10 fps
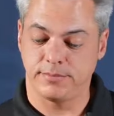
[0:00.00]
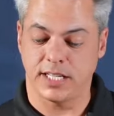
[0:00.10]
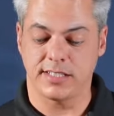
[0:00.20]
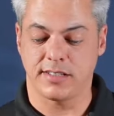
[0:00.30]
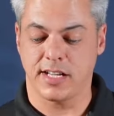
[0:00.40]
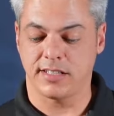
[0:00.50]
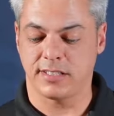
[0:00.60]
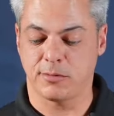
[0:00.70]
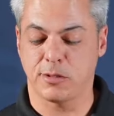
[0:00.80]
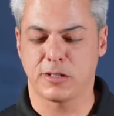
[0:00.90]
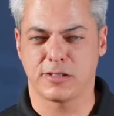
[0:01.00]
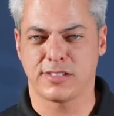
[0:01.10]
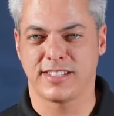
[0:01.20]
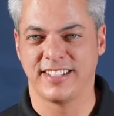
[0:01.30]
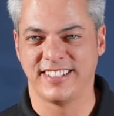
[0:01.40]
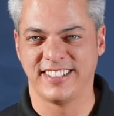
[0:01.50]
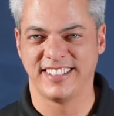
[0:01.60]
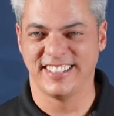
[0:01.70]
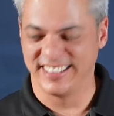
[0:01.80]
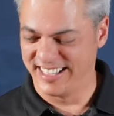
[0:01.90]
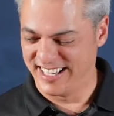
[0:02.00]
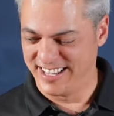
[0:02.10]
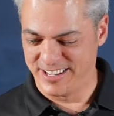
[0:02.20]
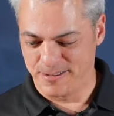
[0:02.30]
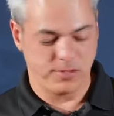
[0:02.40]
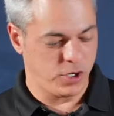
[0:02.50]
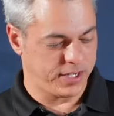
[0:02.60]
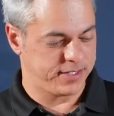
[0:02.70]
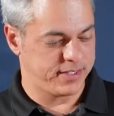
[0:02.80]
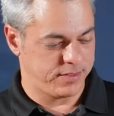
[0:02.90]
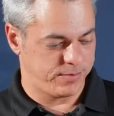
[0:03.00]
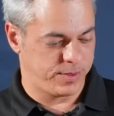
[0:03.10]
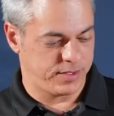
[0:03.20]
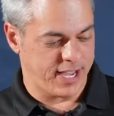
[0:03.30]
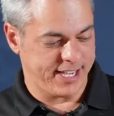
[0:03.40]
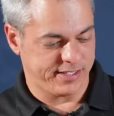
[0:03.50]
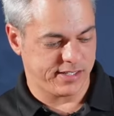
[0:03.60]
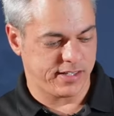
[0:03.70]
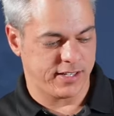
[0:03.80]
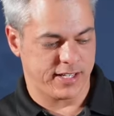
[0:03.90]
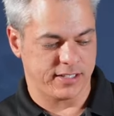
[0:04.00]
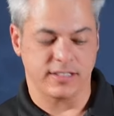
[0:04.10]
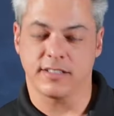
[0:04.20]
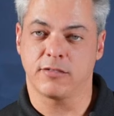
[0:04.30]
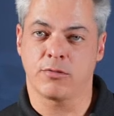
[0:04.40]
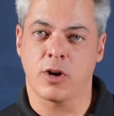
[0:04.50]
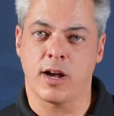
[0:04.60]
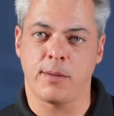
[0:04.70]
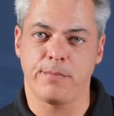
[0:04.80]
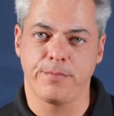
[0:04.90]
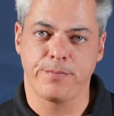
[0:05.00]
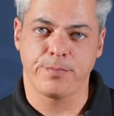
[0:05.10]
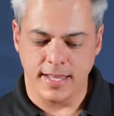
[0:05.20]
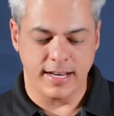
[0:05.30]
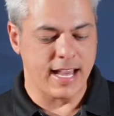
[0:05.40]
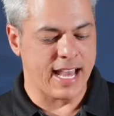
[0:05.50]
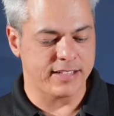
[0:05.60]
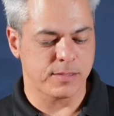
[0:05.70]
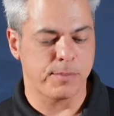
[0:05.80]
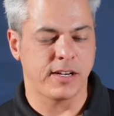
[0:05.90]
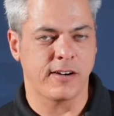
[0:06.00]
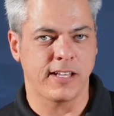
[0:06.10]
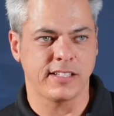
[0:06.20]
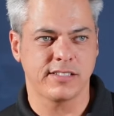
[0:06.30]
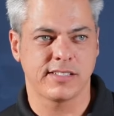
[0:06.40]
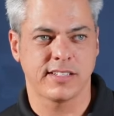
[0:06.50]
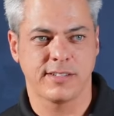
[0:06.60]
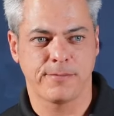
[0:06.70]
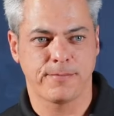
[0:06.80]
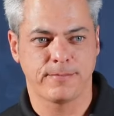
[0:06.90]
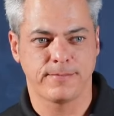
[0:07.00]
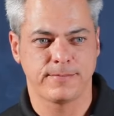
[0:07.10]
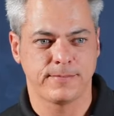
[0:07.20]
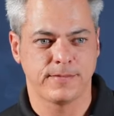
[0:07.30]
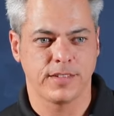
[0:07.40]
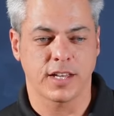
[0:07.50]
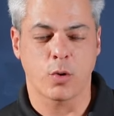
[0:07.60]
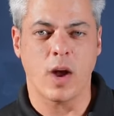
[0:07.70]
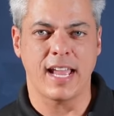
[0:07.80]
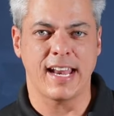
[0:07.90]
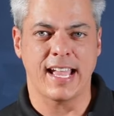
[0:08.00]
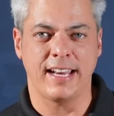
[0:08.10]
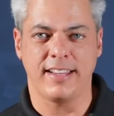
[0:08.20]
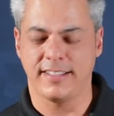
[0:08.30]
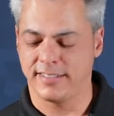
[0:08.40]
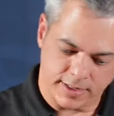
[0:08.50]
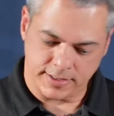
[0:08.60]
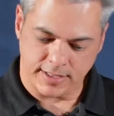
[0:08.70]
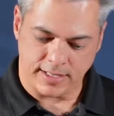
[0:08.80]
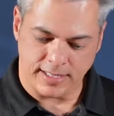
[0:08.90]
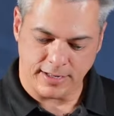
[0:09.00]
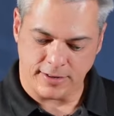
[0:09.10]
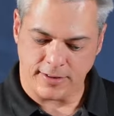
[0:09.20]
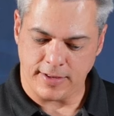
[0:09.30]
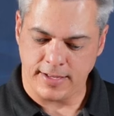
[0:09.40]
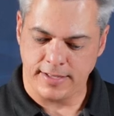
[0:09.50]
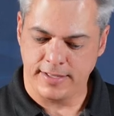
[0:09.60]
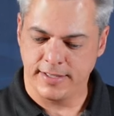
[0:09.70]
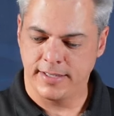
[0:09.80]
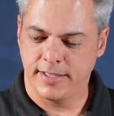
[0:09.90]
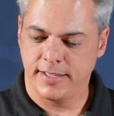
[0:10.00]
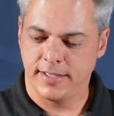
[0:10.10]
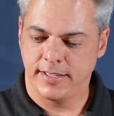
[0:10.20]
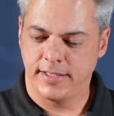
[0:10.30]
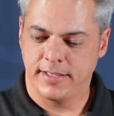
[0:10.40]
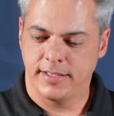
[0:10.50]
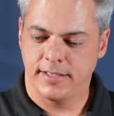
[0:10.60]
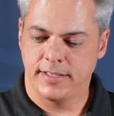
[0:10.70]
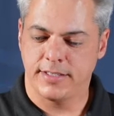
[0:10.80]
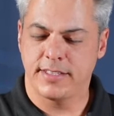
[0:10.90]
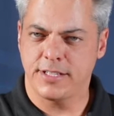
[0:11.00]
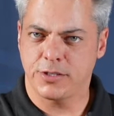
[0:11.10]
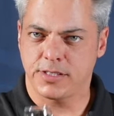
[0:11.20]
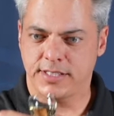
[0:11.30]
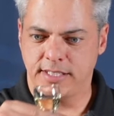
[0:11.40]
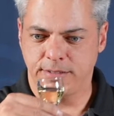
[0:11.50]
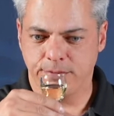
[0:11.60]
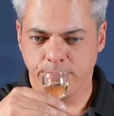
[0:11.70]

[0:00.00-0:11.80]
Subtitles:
That's not the worst. You could taste the rum and it adds a bitterness, the quinine. It's a little citrusy.